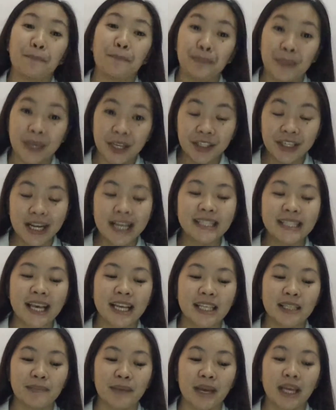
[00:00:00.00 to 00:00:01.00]
Peer
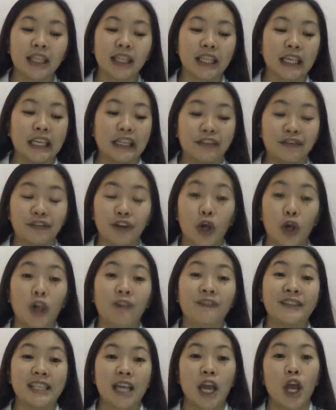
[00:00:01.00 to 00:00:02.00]
assessment
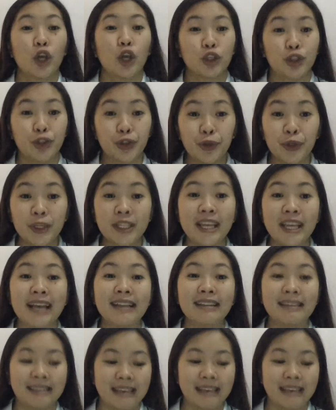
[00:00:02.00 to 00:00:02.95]
involves students